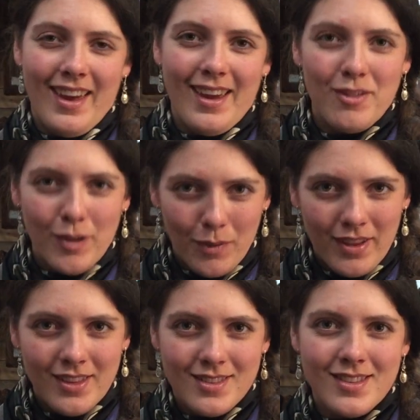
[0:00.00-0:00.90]
Hey
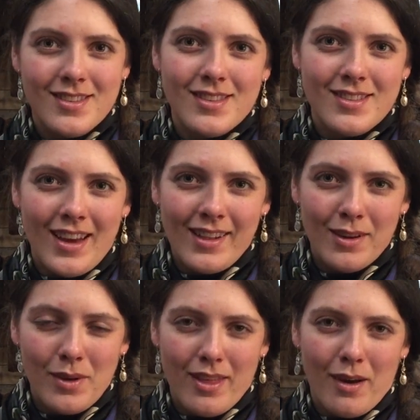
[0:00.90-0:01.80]
everyone, this is
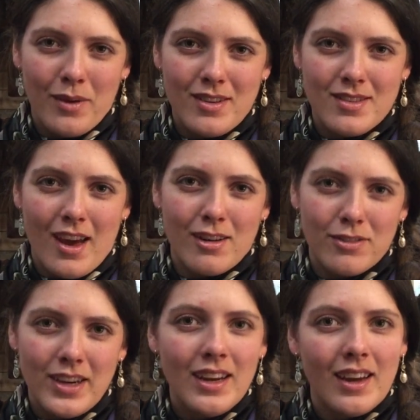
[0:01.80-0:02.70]
Estella with Out West
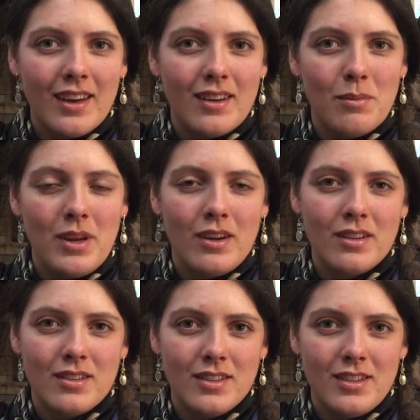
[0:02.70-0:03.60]
Saddlery and I'm
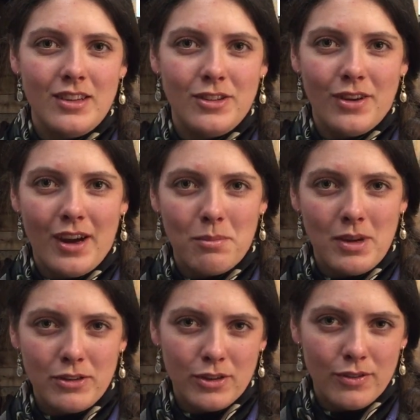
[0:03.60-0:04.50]
here to teach you how to
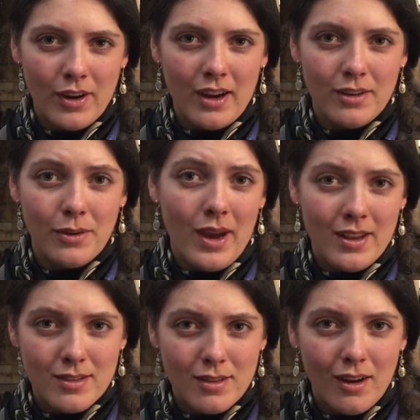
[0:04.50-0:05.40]
measure for a new
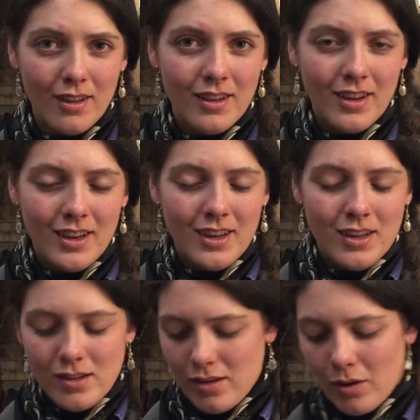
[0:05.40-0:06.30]
headstall.
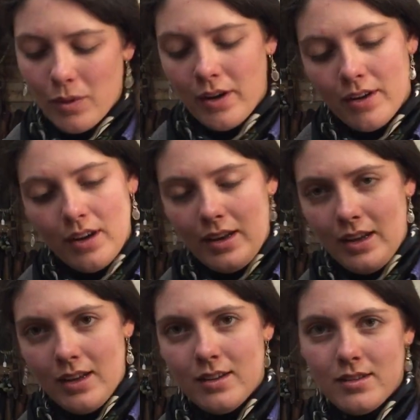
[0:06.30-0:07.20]
So what you're going to
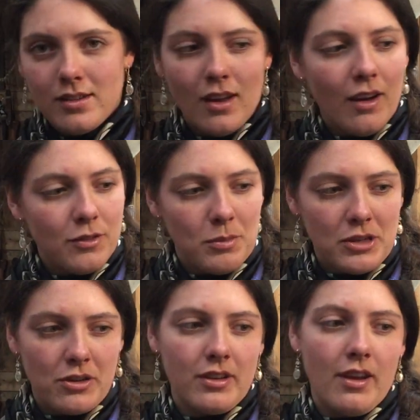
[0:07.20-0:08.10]
need is a soft
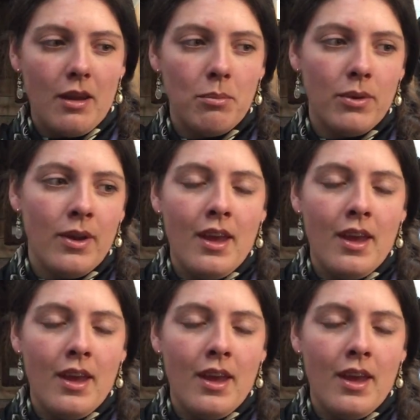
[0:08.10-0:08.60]
measuring tape